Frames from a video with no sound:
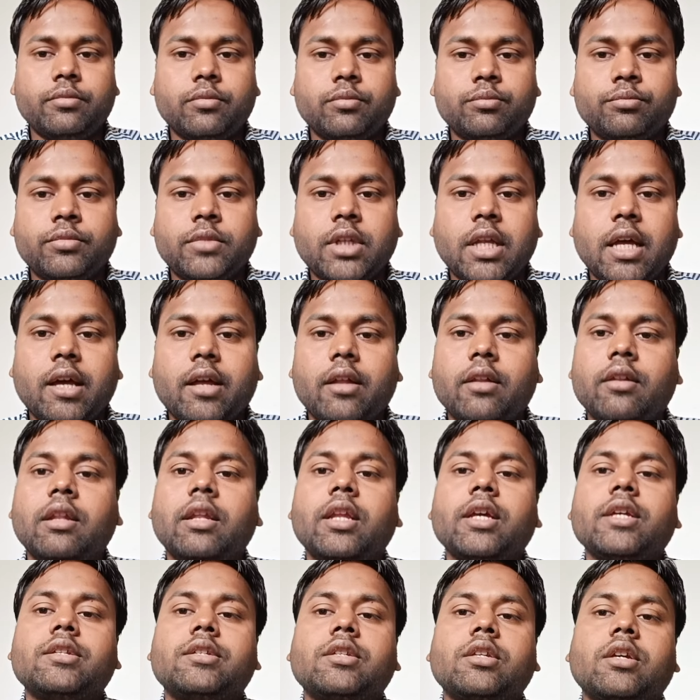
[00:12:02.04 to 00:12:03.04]

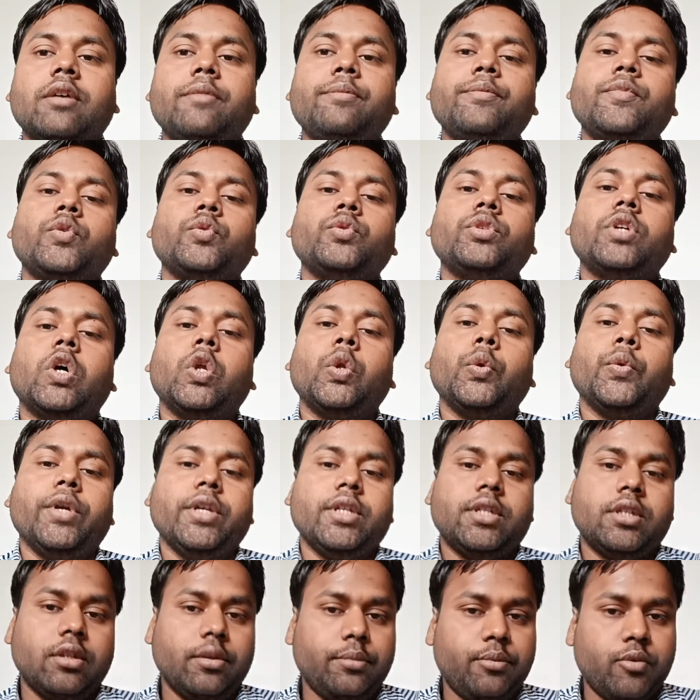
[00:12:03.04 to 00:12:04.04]
Next come to the
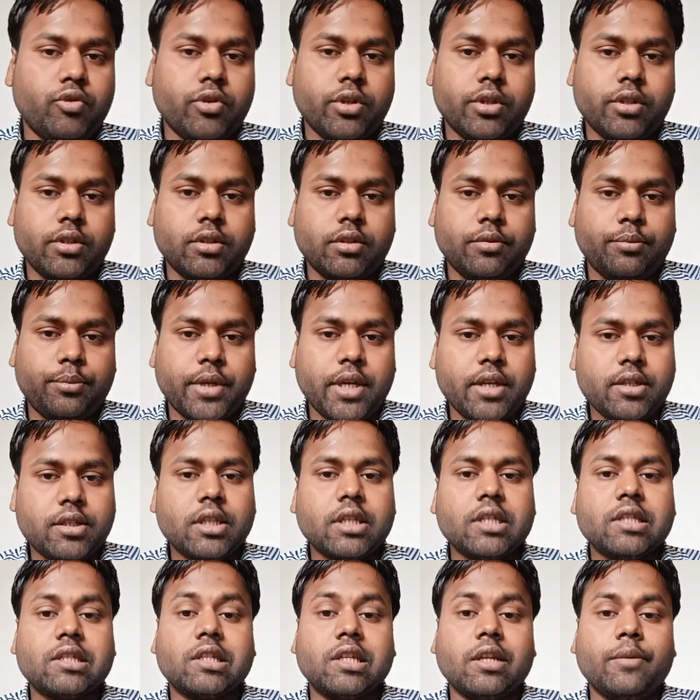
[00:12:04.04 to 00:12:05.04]
allocation of transaction
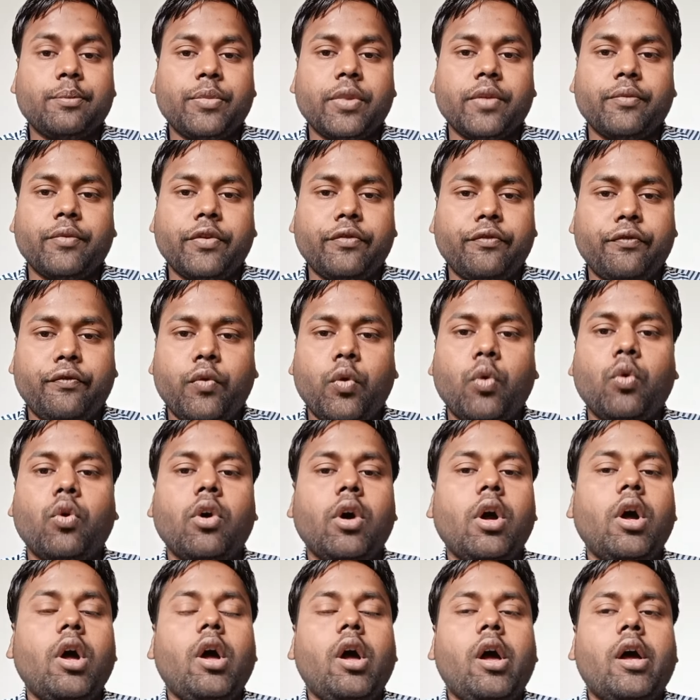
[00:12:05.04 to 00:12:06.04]
price, step number 4.
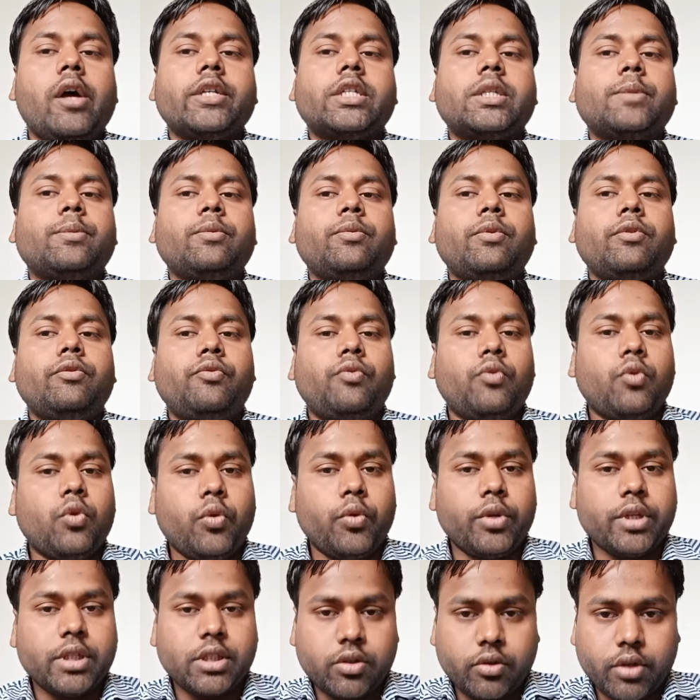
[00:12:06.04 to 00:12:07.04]
Step number
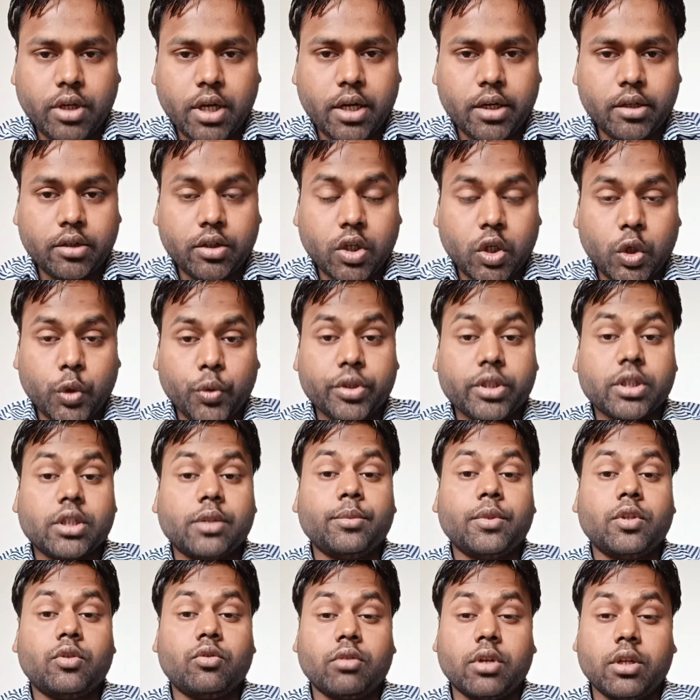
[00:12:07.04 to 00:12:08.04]
4 is regarding the
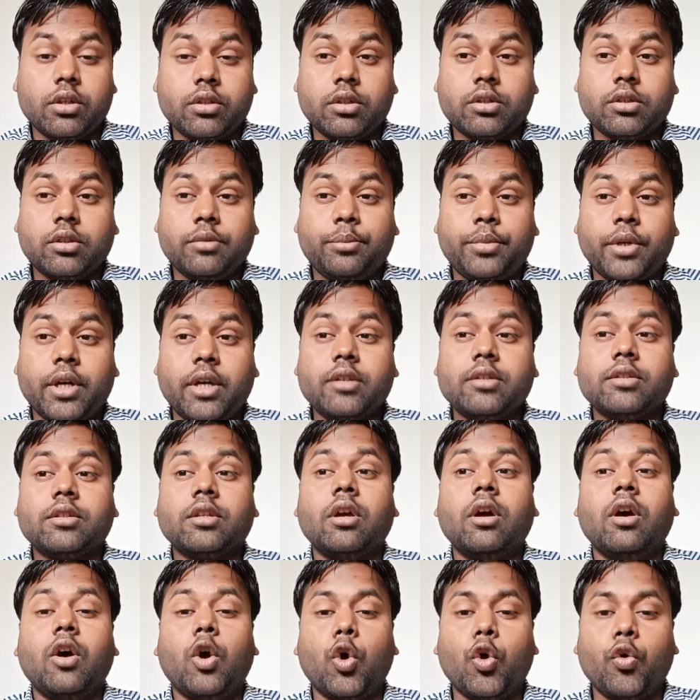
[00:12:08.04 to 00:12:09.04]
allocation of the transaction
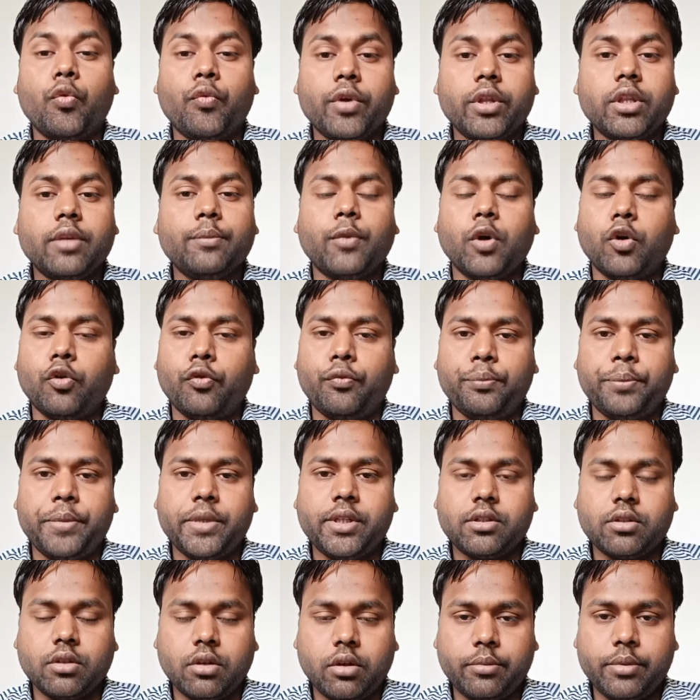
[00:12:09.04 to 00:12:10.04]
price over the
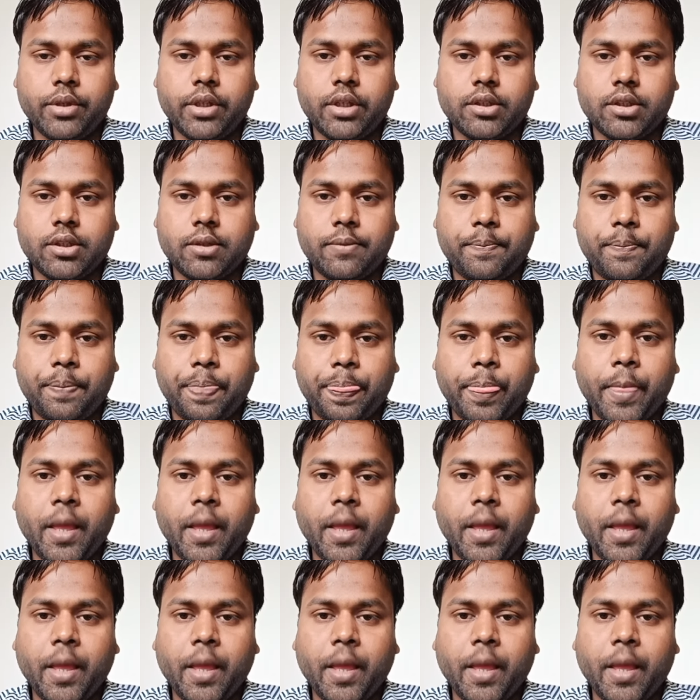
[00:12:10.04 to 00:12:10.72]
performance obligation.